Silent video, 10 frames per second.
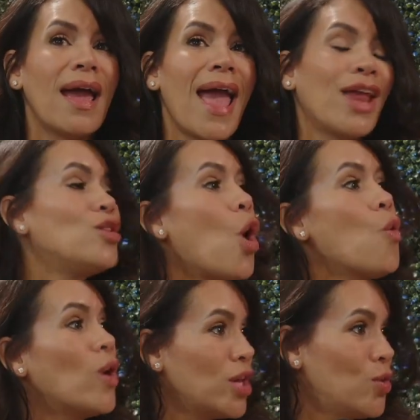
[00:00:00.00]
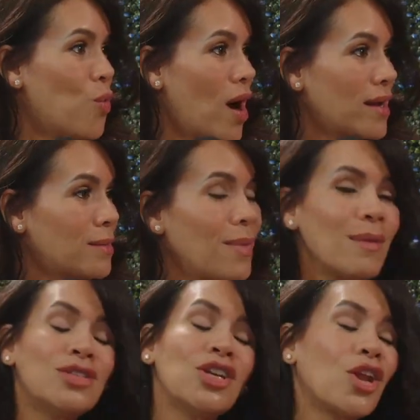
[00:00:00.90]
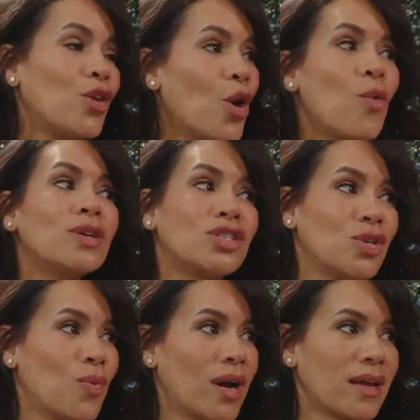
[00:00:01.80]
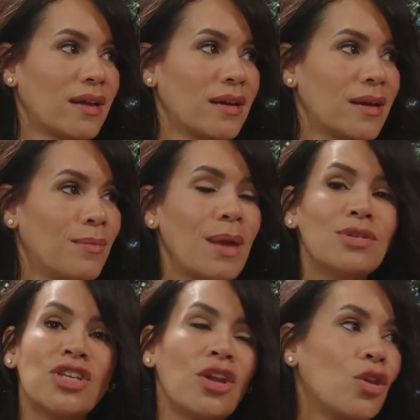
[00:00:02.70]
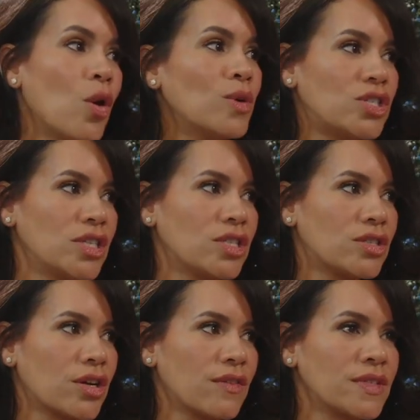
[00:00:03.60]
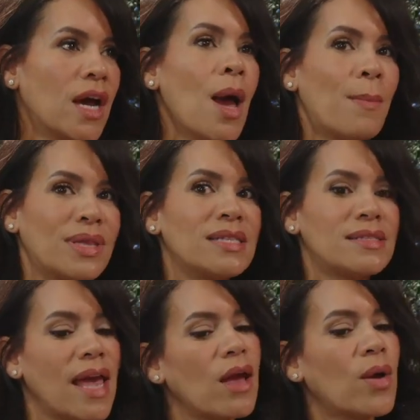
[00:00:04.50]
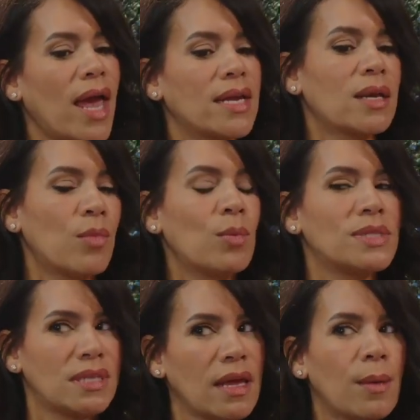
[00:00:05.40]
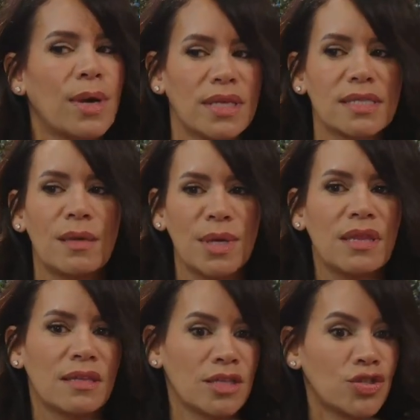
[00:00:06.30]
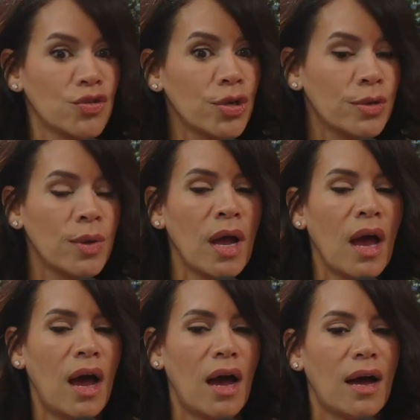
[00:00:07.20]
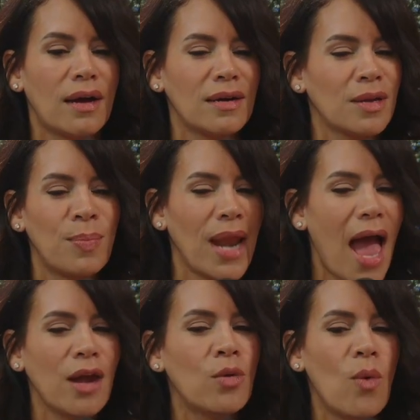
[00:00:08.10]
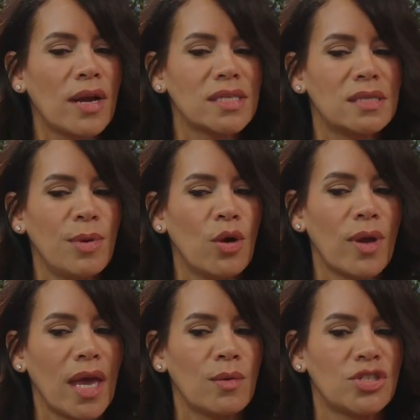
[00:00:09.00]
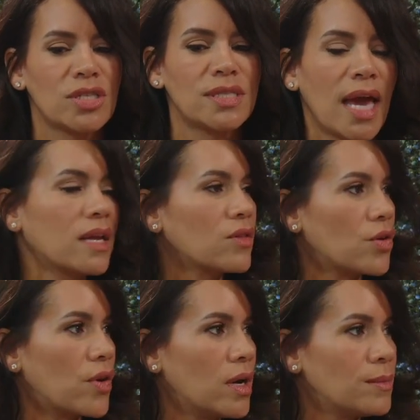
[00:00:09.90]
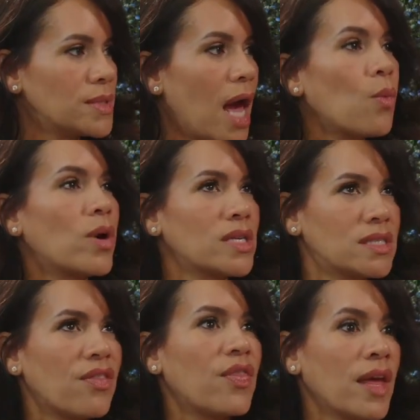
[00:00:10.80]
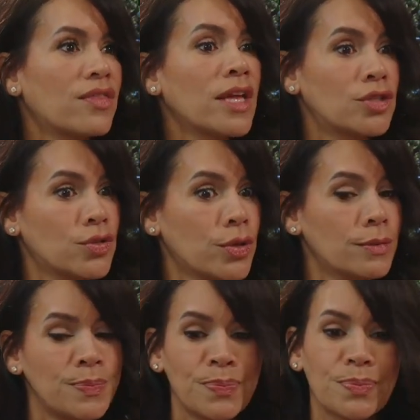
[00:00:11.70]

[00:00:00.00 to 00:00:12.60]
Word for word: and know what you want. Maybe she didn't know what she wanted. Mm. Maybe she mm. didn't know what she deserved. Mm. But then say, okay, I need a moment to think about this. Let me think this through. Uh, but I don't want us to be okay with just getting the crumbs. I want us to think things through,